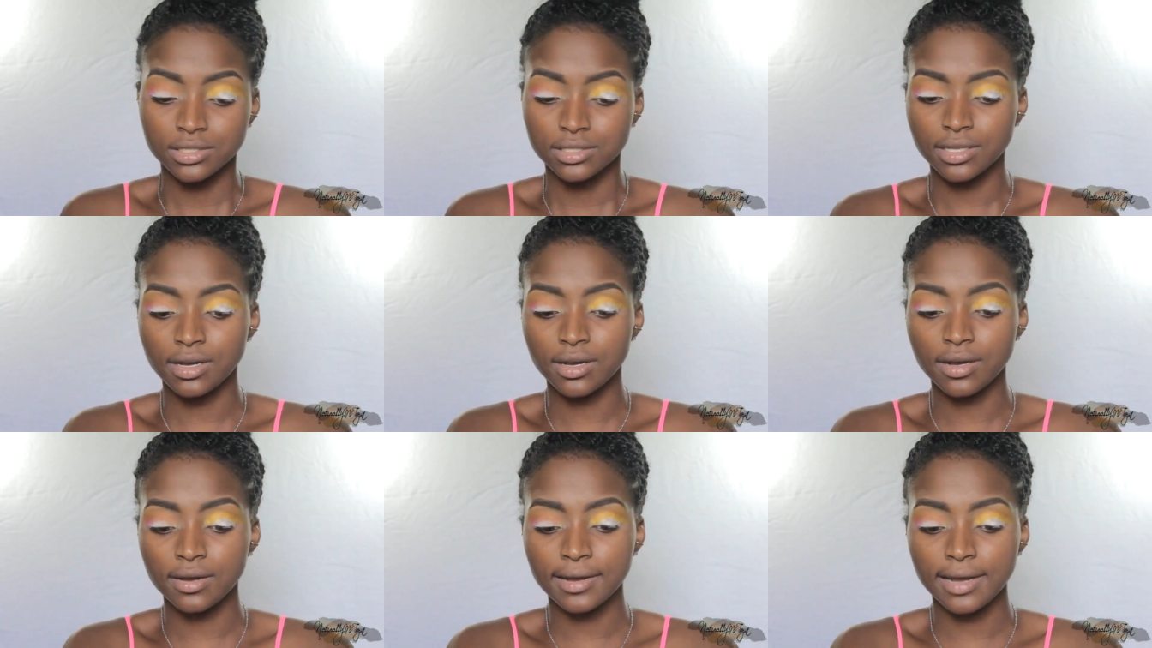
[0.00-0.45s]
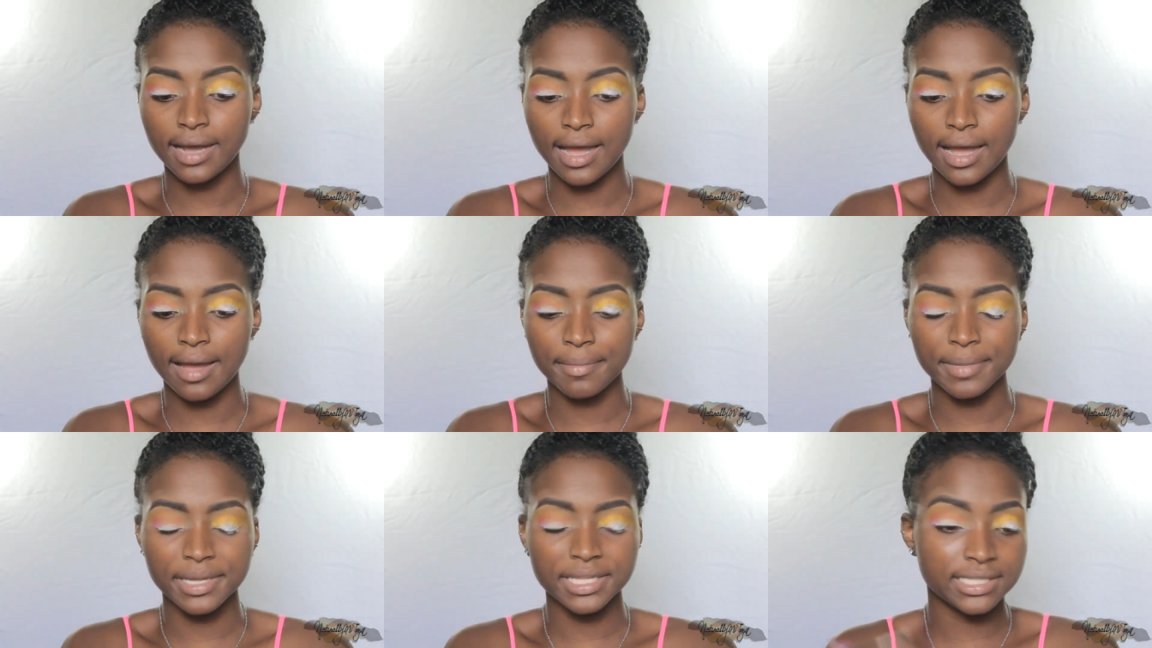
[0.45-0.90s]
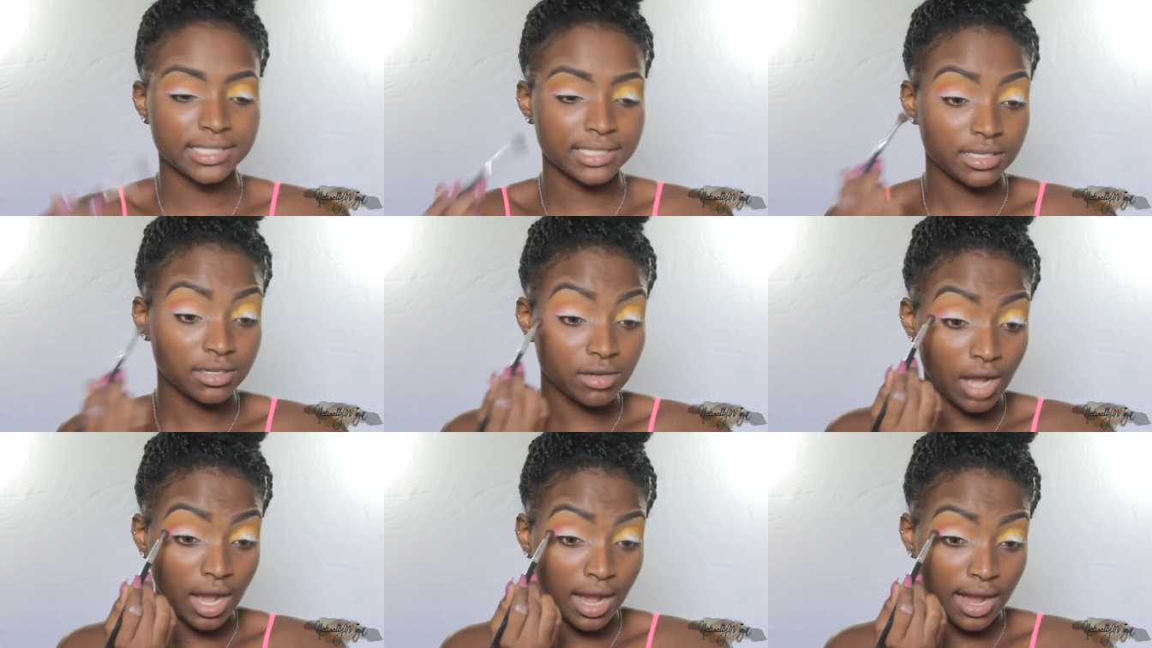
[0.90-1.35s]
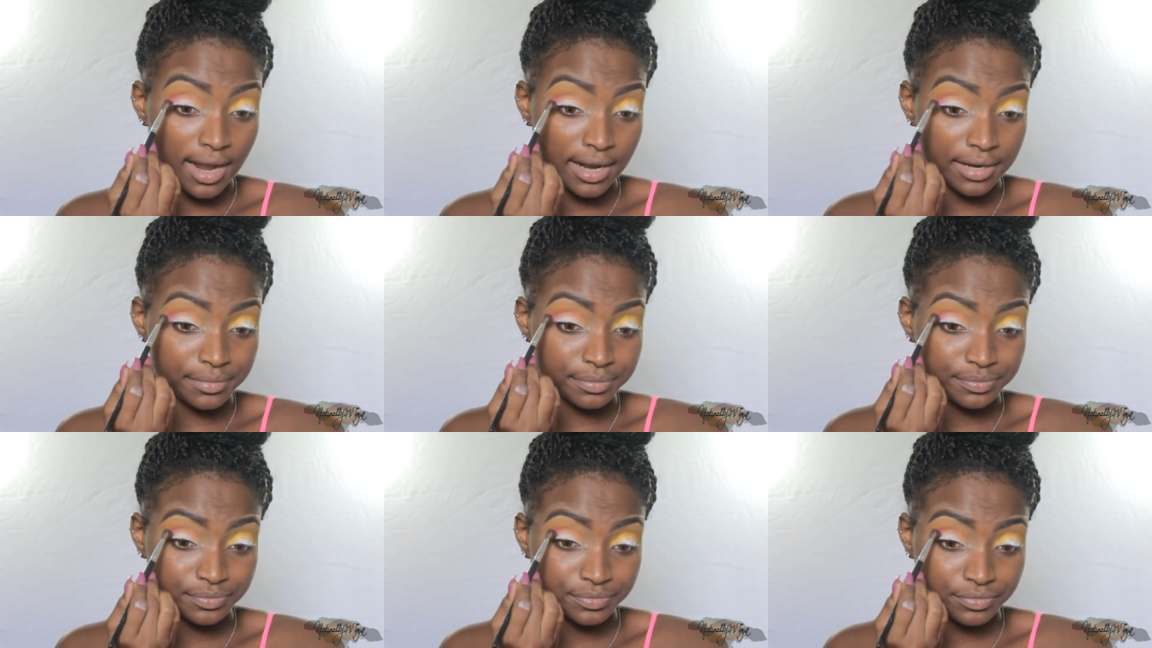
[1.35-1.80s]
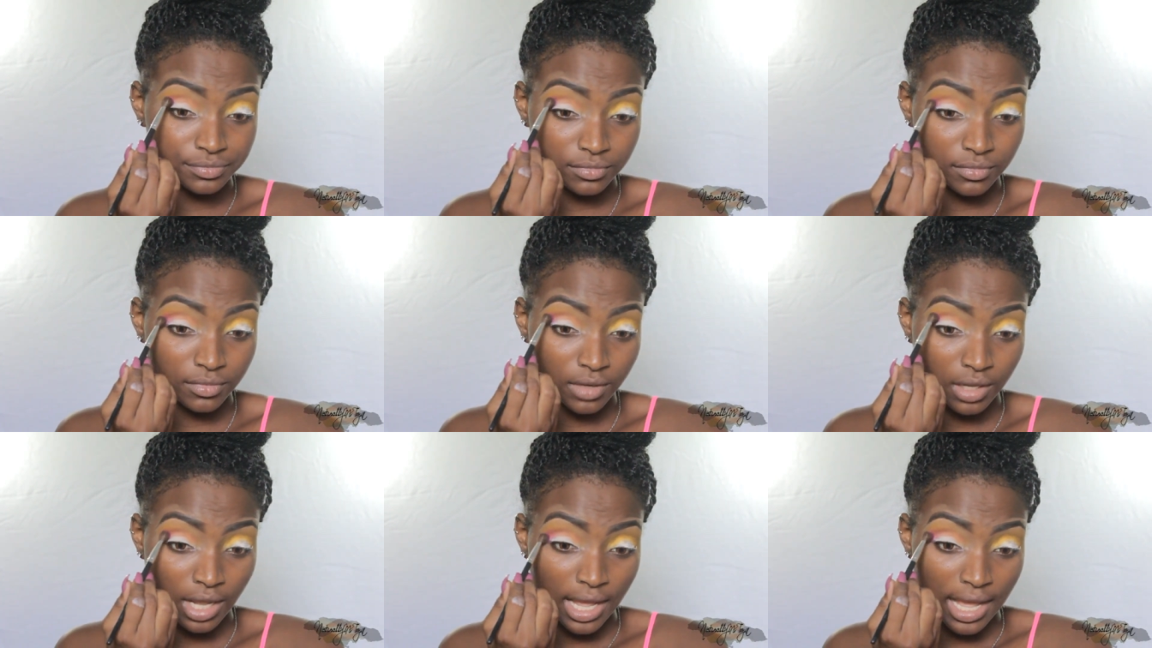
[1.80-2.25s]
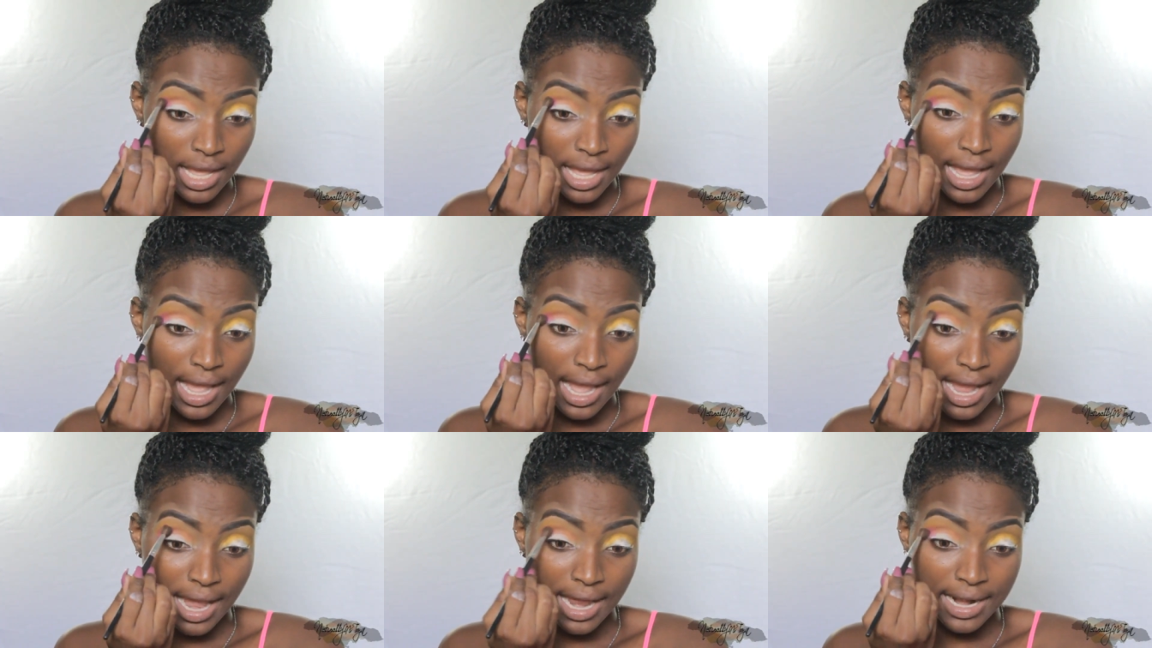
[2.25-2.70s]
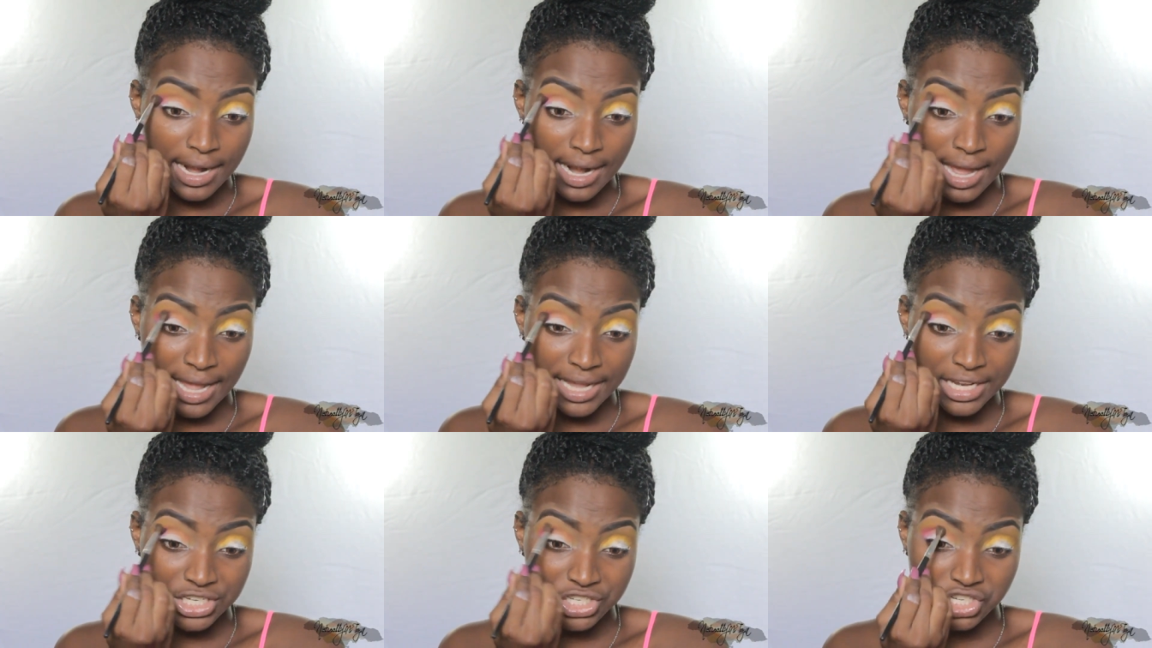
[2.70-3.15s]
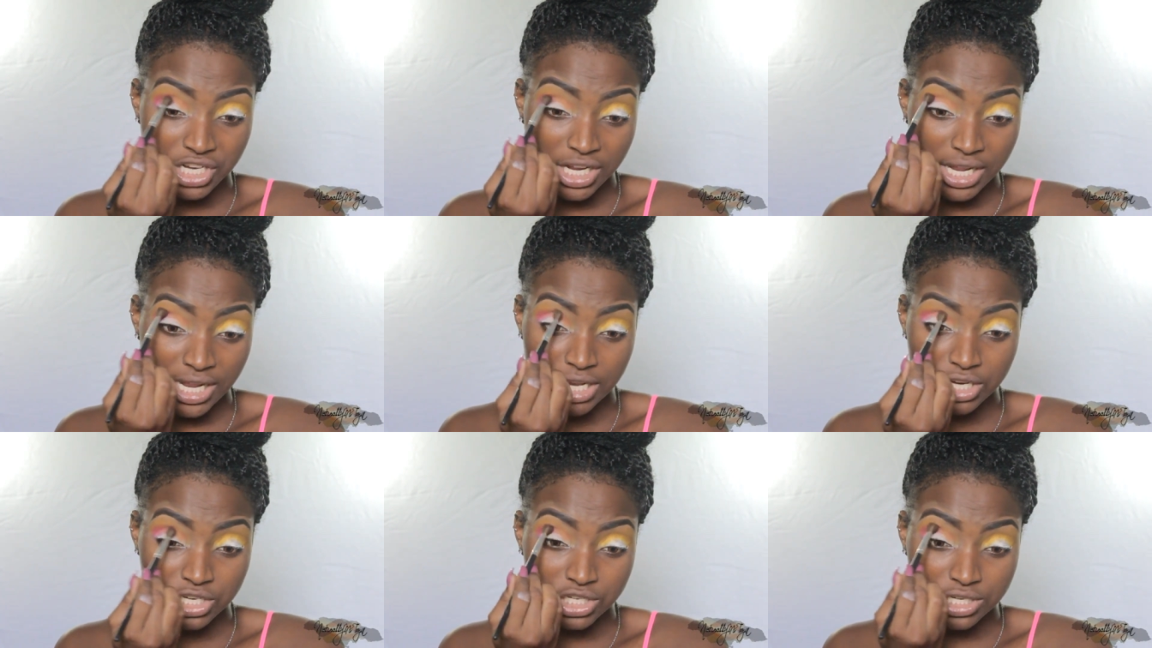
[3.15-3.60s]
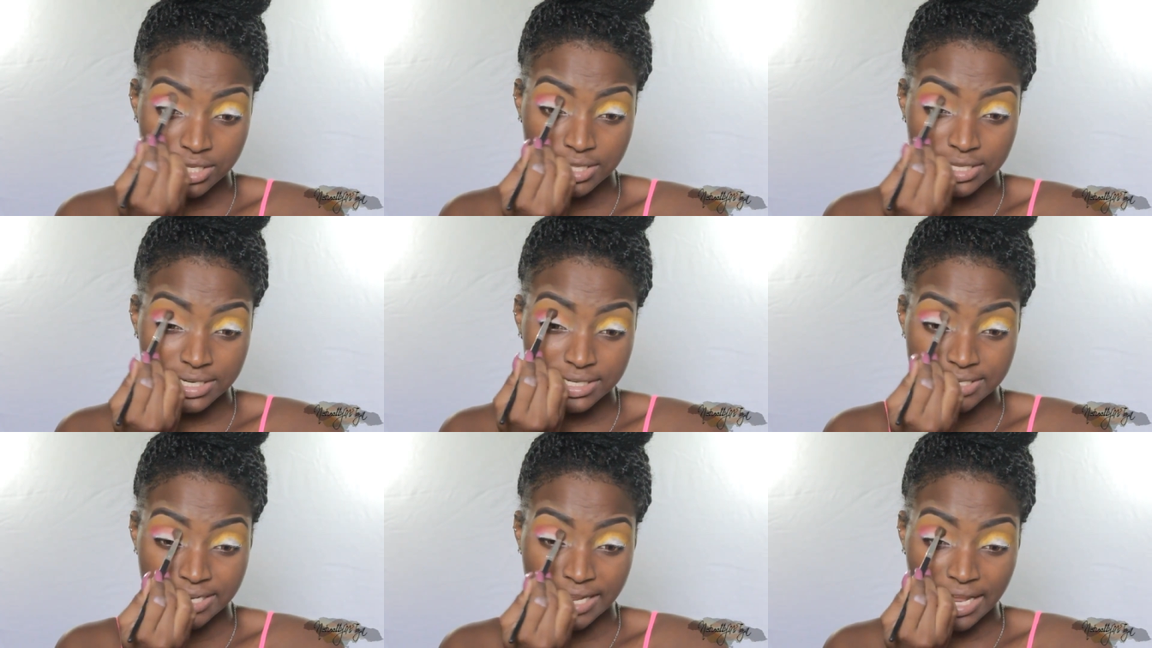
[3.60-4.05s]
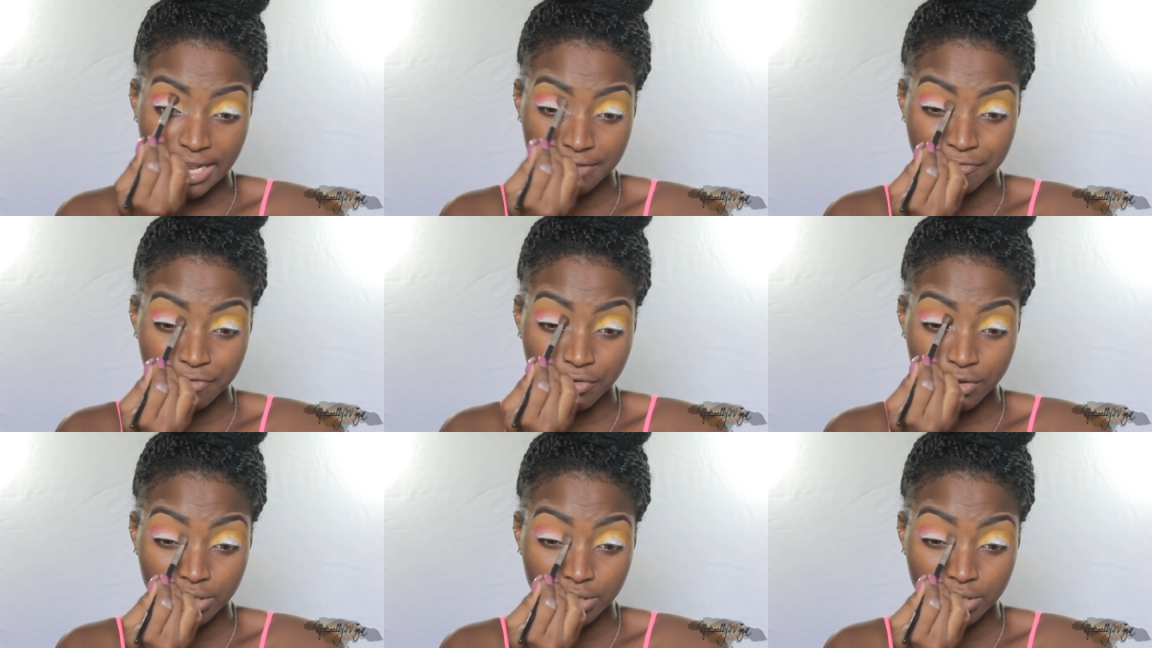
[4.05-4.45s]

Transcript: So it's still on, and I changed the date for